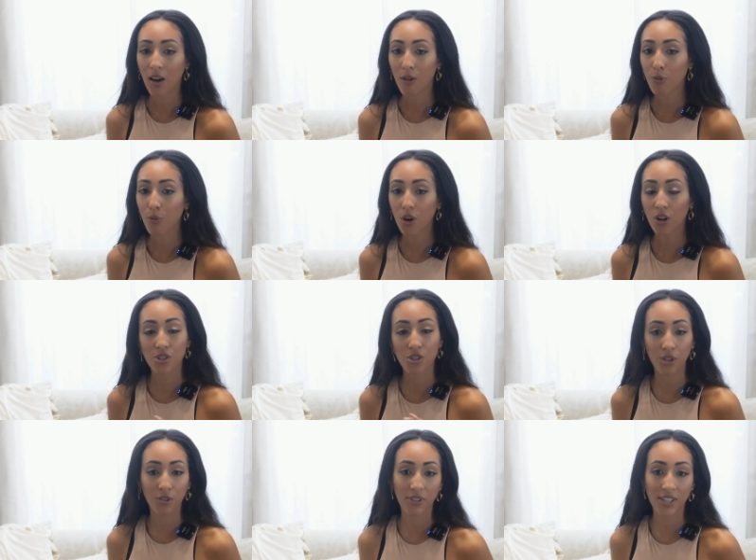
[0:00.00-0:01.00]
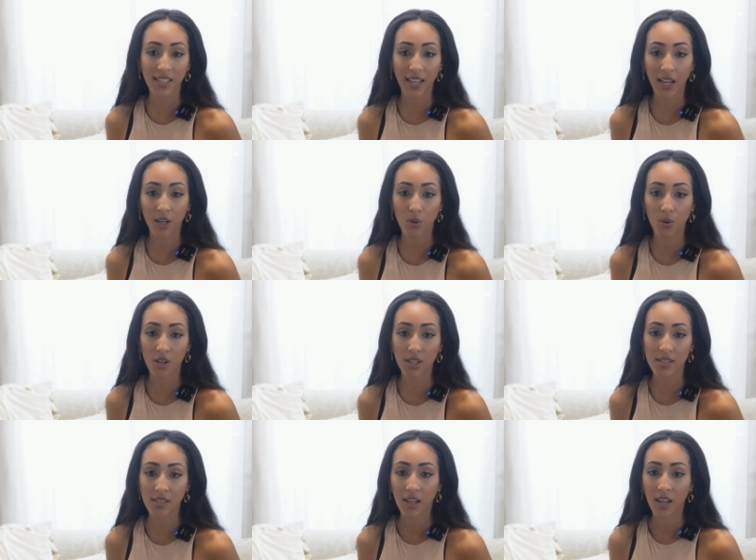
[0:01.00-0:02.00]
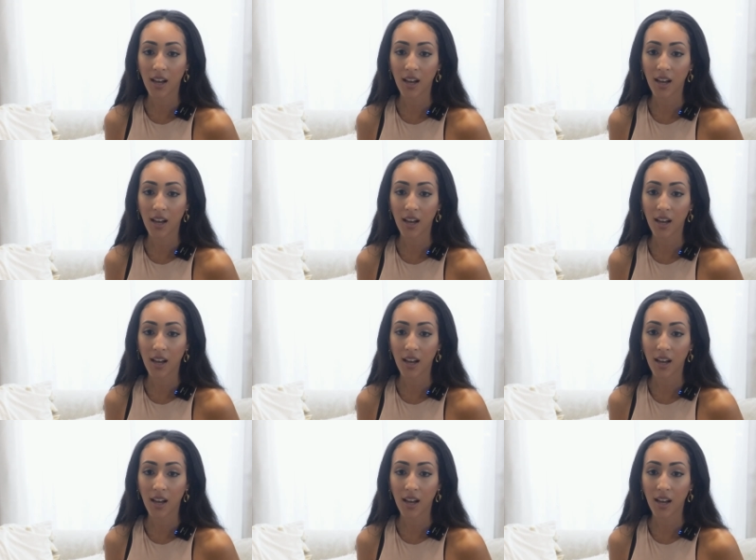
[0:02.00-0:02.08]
for certain visa categories,